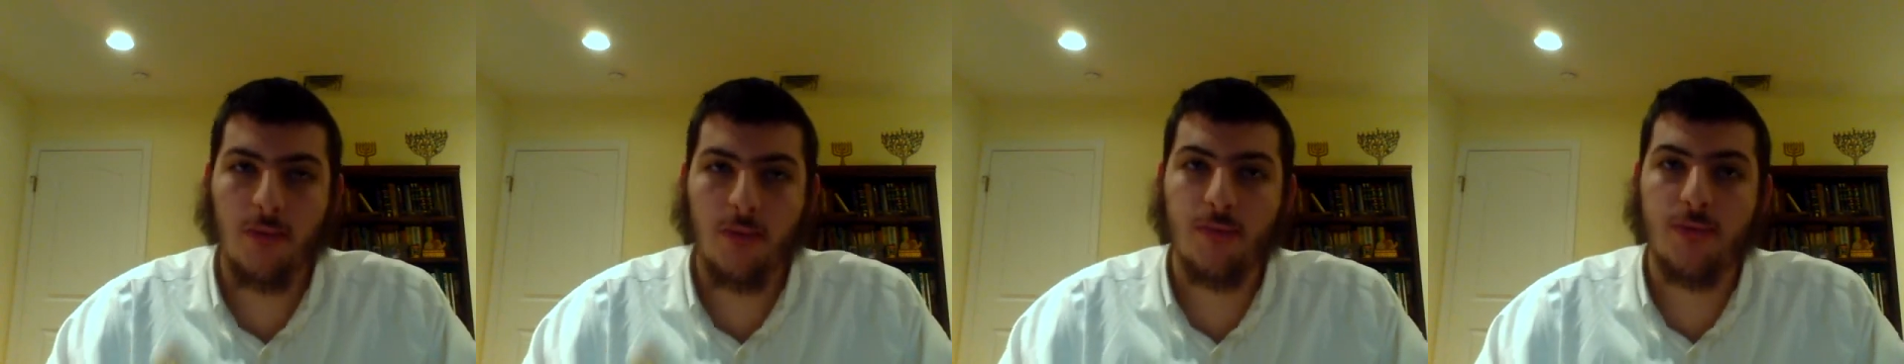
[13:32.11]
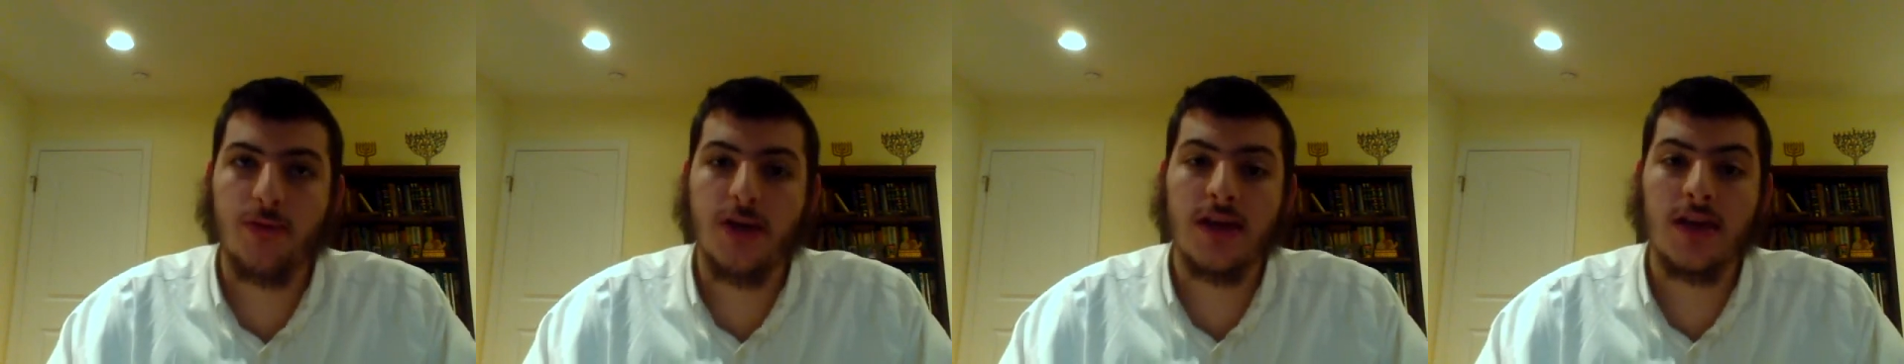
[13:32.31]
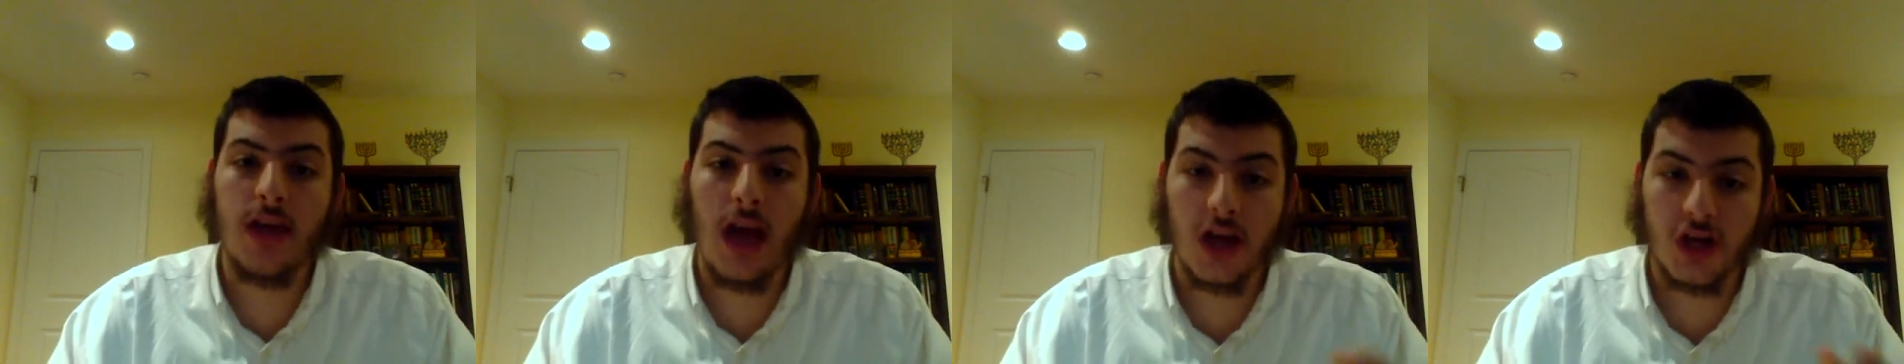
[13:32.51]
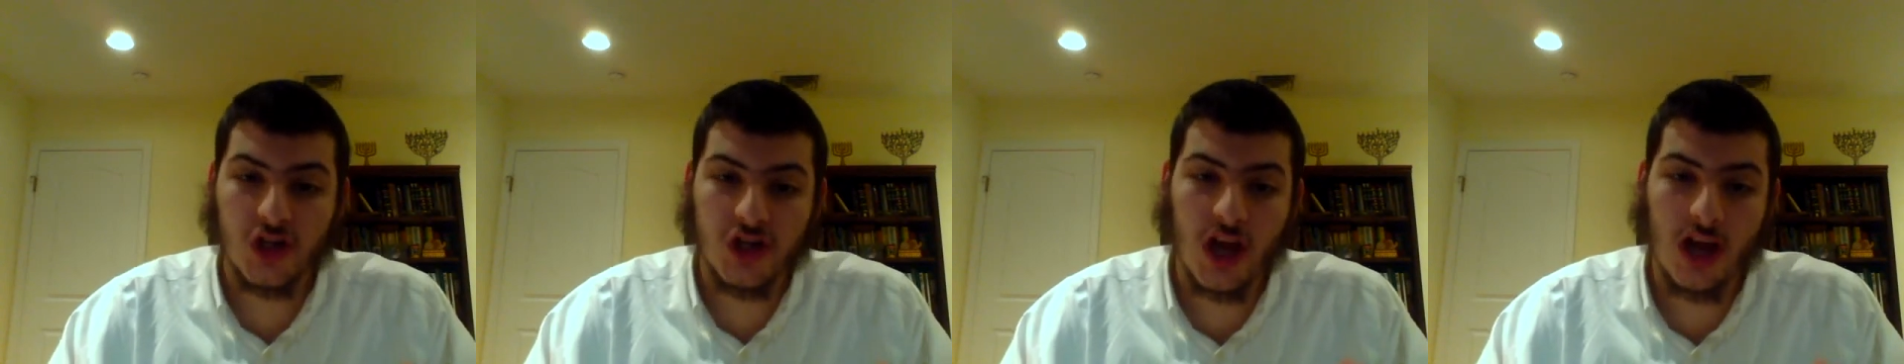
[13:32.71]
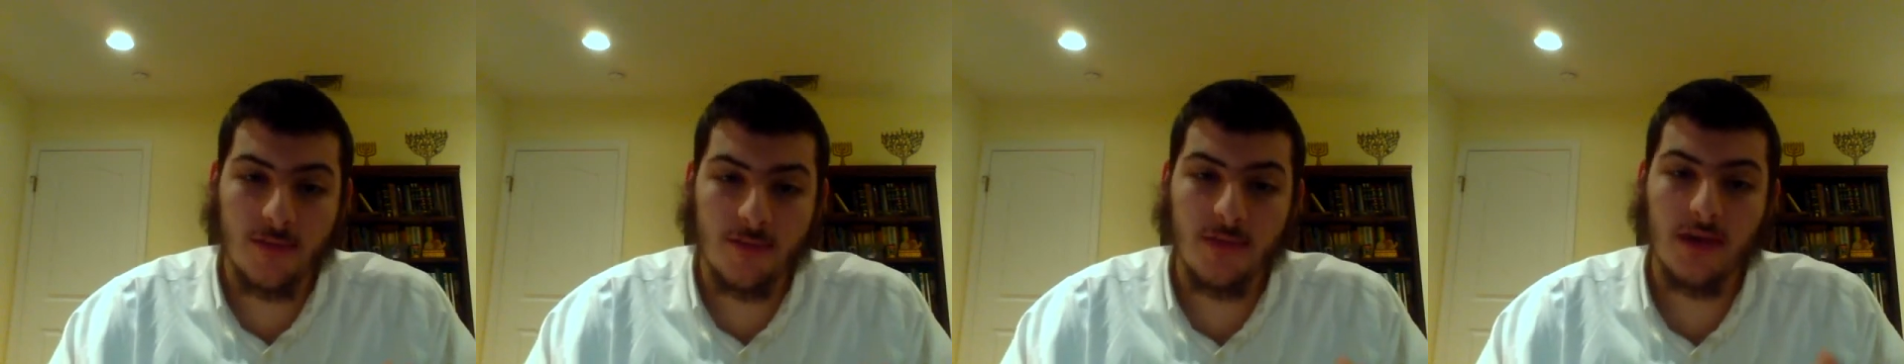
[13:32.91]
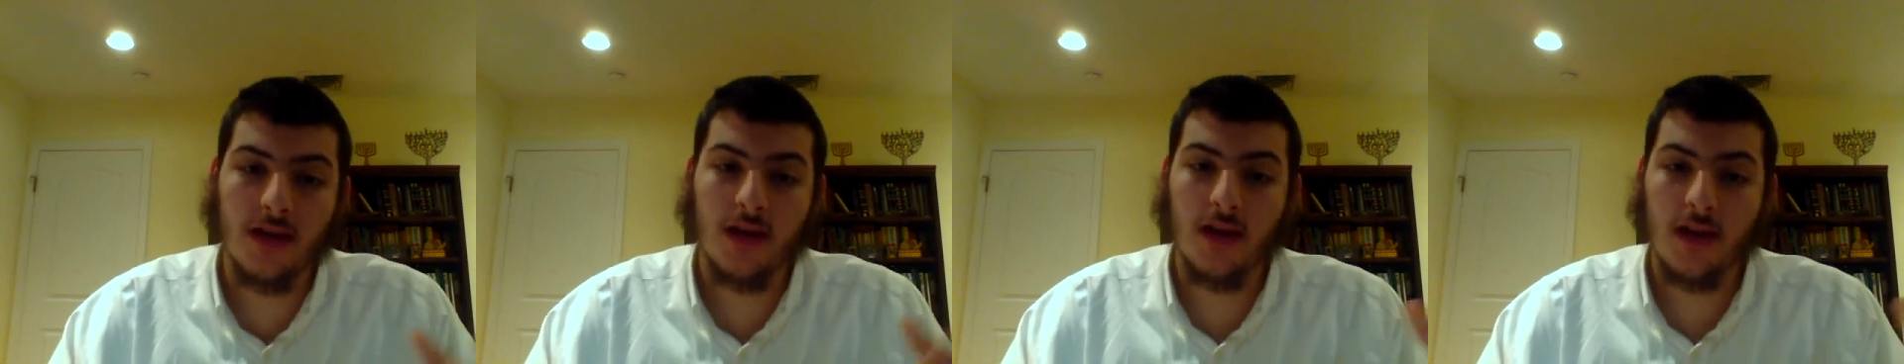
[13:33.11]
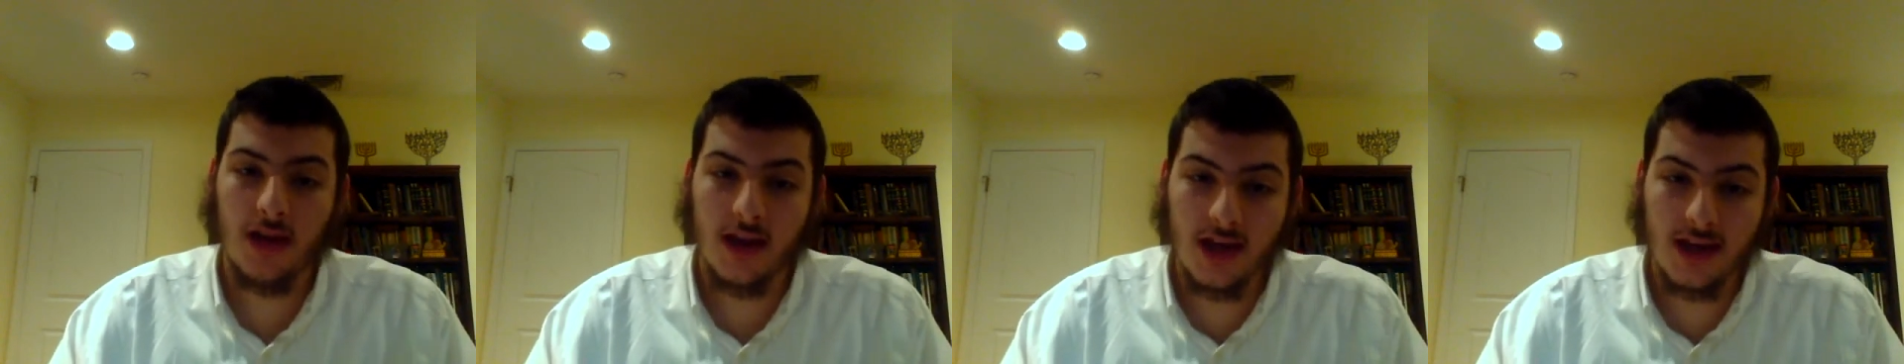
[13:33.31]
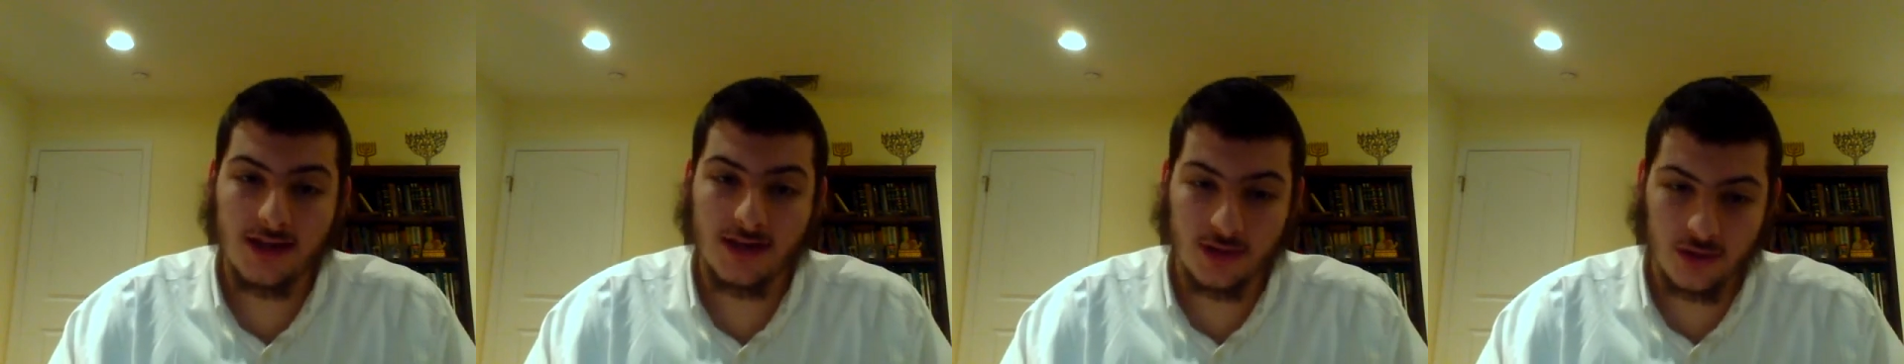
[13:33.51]
and bring Hashem
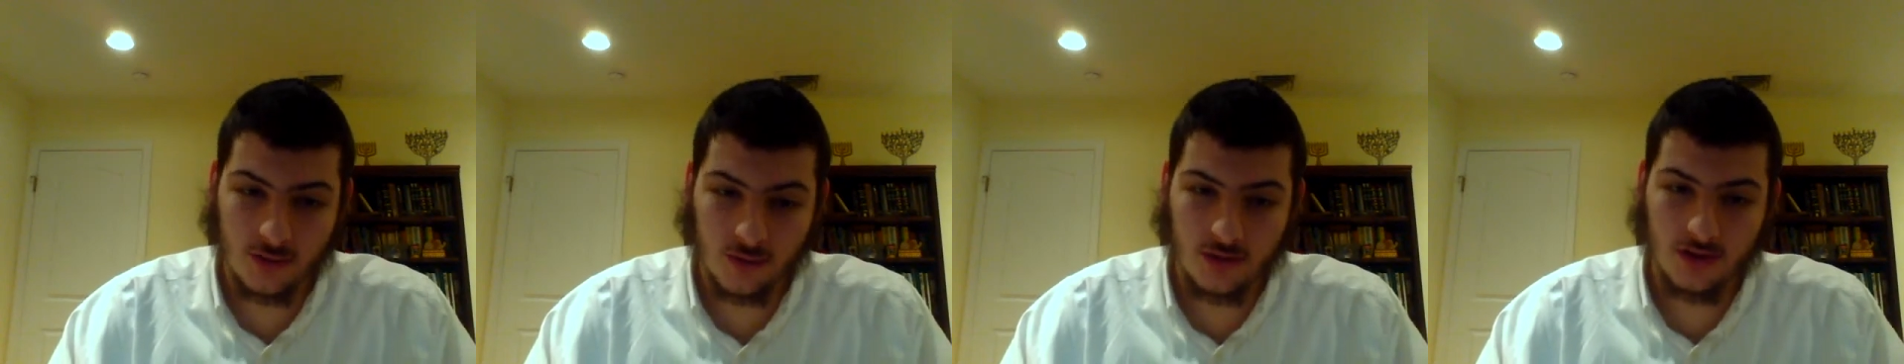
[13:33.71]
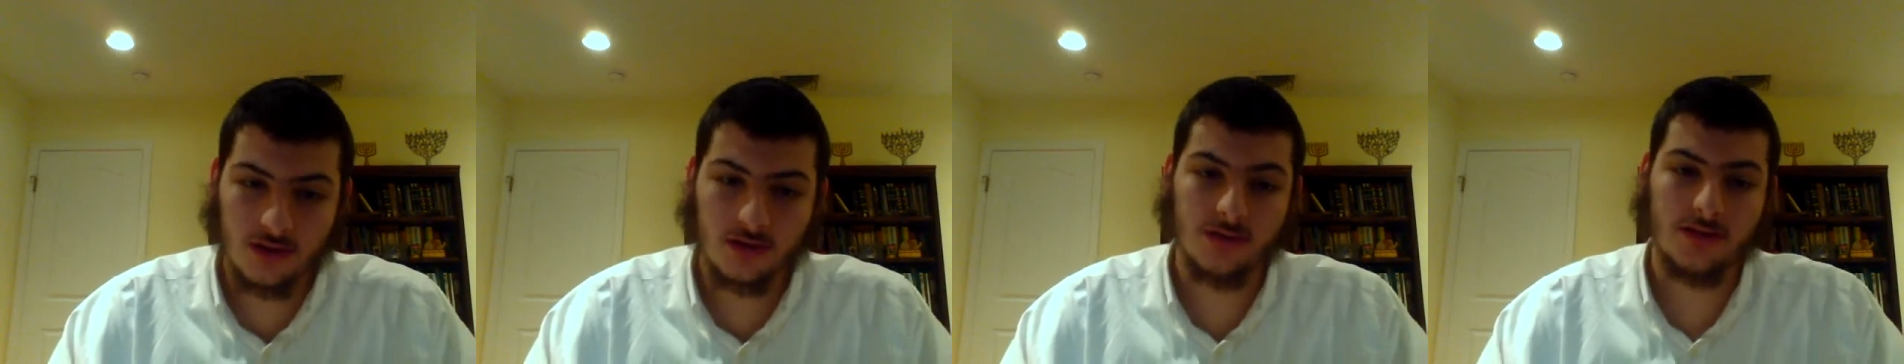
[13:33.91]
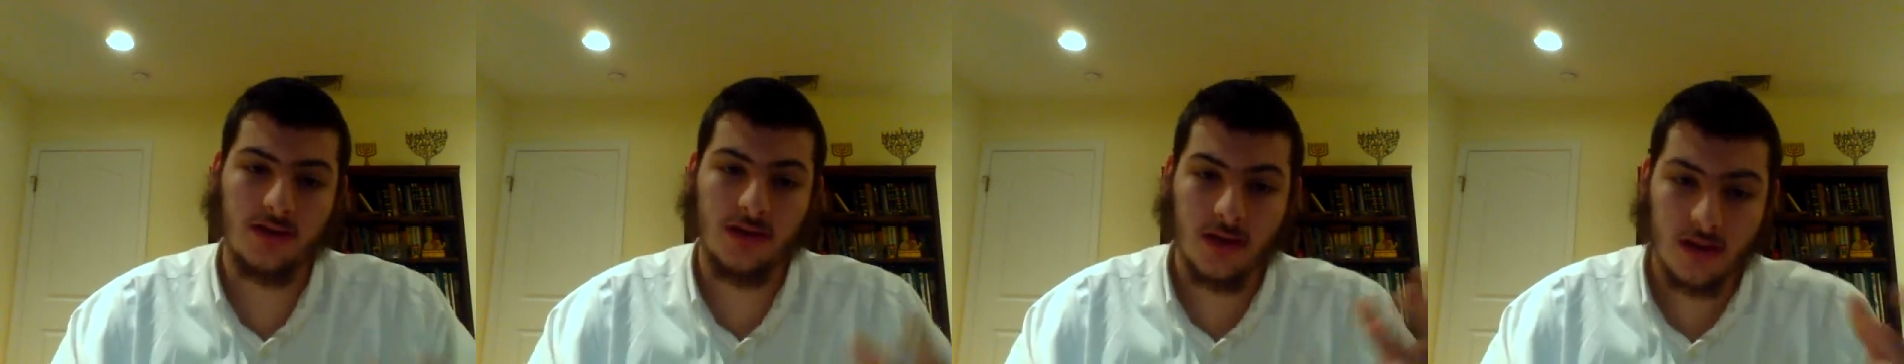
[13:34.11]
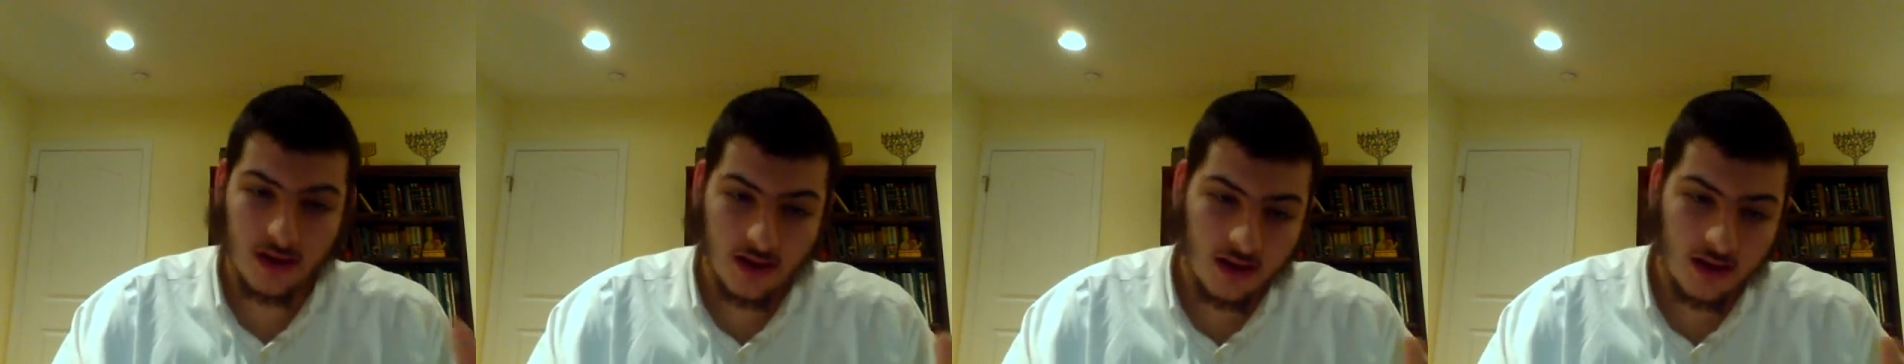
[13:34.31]
into the world.